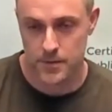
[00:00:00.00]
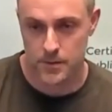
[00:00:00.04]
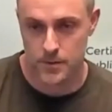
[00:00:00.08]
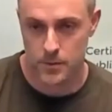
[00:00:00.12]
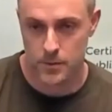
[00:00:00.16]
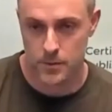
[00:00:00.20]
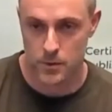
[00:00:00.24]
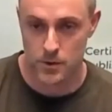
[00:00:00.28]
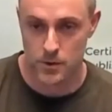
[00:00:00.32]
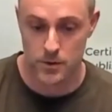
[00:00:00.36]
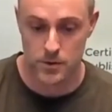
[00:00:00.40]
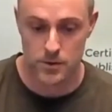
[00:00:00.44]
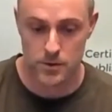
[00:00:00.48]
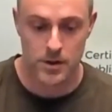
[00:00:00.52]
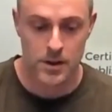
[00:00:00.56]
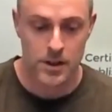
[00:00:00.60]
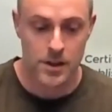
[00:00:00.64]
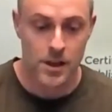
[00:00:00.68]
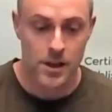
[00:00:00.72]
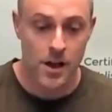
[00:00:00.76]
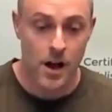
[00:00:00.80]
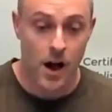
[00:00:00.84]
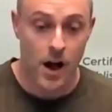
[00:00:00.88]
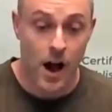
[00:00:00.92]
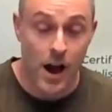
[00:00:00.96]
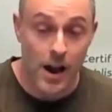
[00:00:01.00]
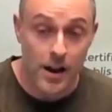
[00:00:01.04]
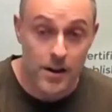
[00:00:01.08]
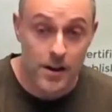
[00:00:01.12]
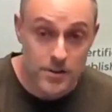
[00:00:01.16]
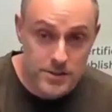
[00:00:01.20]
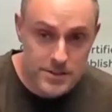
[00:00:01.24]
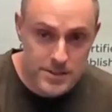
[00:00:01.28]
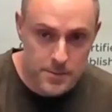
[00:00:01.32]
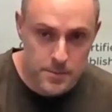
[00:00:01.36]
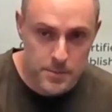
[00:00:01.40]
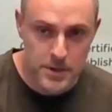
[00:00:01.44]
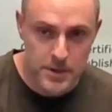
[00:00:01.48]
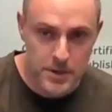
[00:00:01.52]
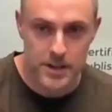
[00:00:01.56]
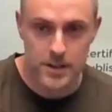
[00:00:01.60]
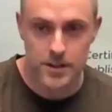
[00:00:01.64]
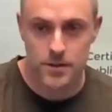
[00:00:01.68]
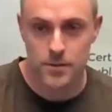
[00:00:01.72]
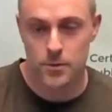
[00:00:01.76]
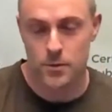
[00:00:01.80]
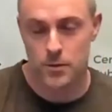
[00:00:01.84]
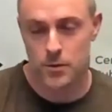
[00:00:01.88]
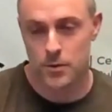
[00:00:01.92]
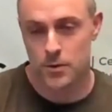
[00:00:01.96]
or hire somebody
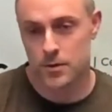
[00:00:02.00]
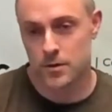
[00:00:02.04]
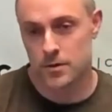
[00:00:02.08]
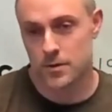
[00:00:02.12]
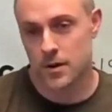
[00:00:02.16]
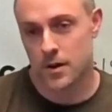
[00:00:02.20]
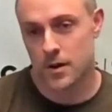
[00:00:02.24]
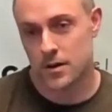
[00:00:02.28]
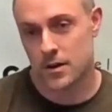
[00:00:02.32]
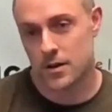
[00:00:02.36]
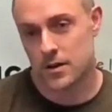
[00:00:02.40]
or